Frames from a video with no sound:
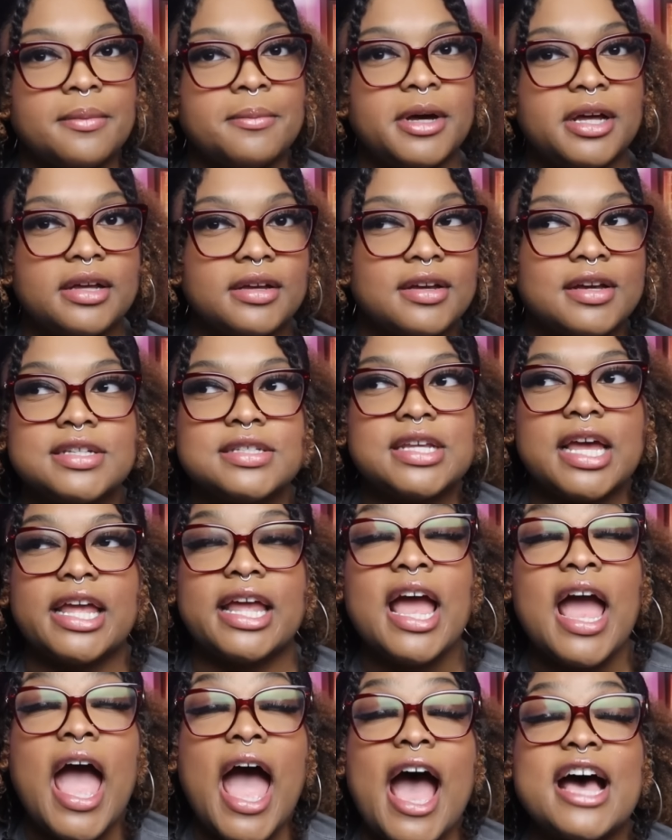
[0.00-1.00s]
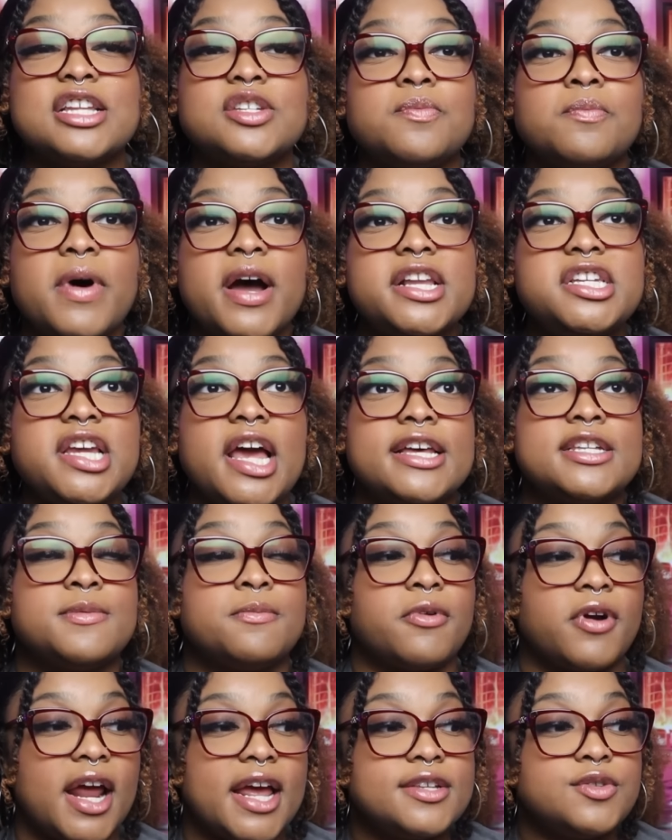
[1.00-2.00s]
But cause like as much as
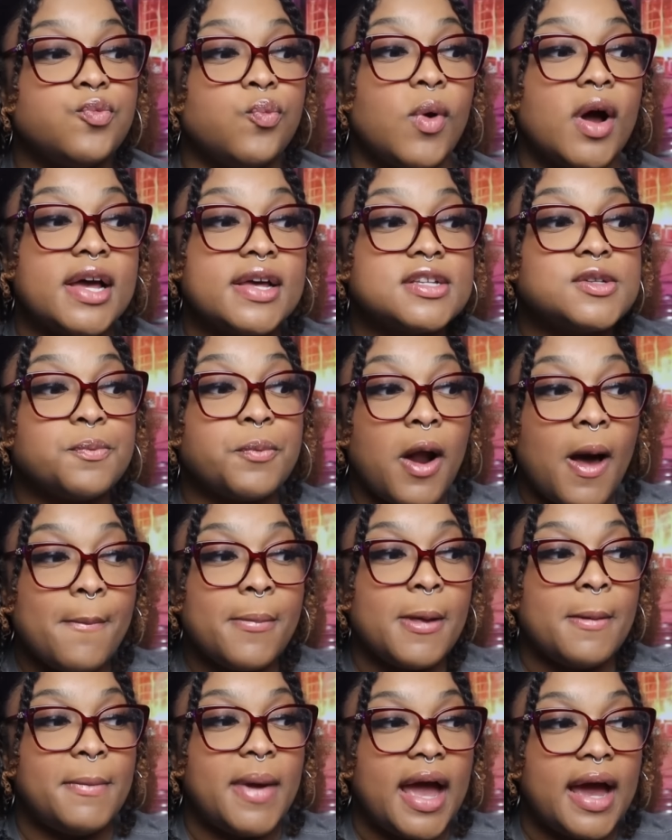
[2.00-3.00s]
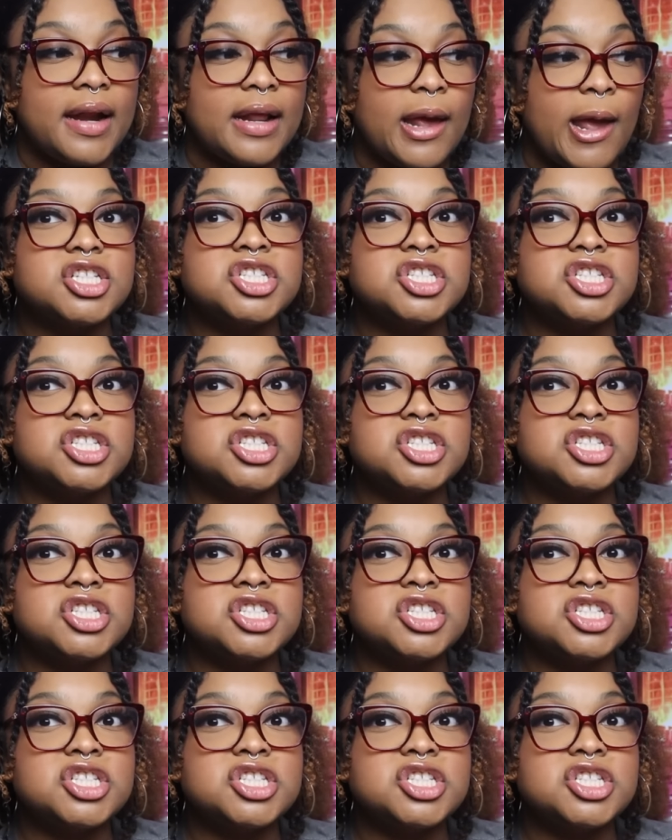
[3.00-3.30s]
Bryce was problematic,